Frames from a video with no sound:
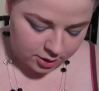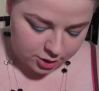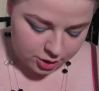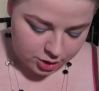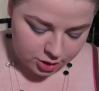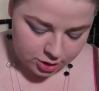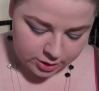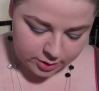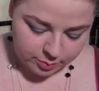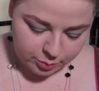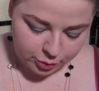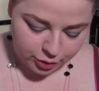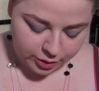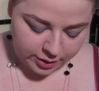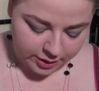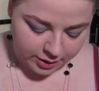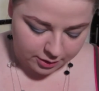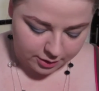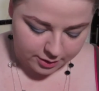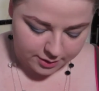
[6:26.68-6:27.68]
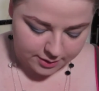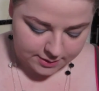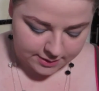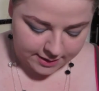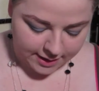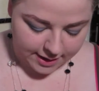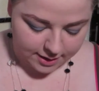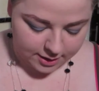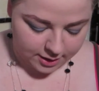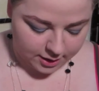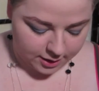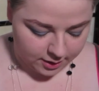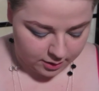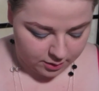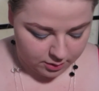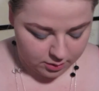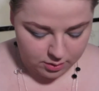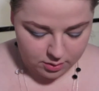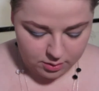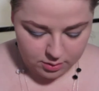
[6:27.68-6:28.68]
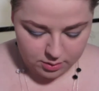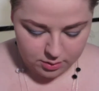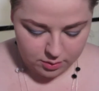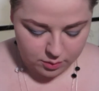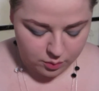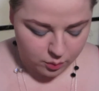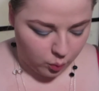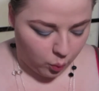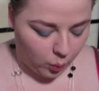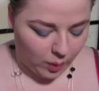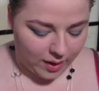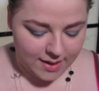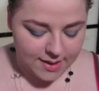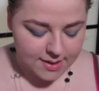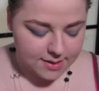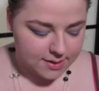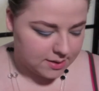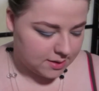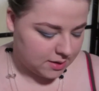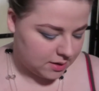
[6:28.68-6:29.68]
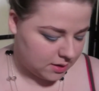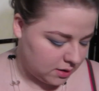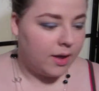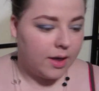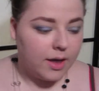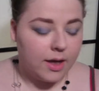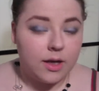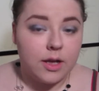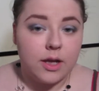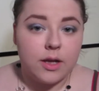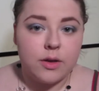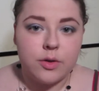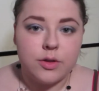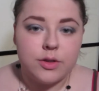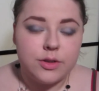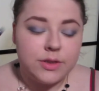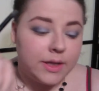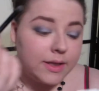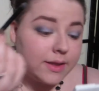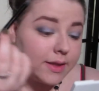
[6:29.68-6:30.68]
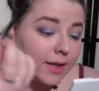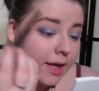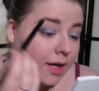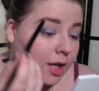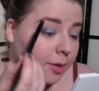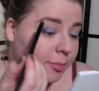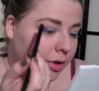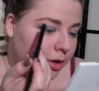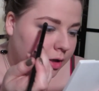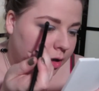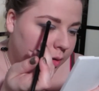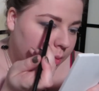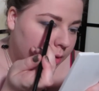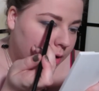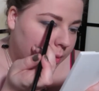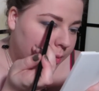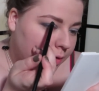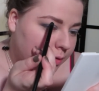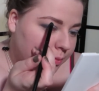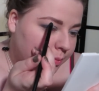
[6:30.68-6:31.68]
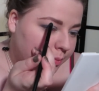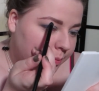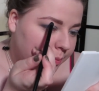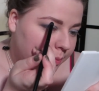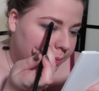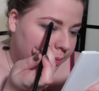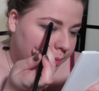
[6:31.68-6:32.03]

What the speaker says: shimmery or satiny white. And I'm going to take that up under the brow bone.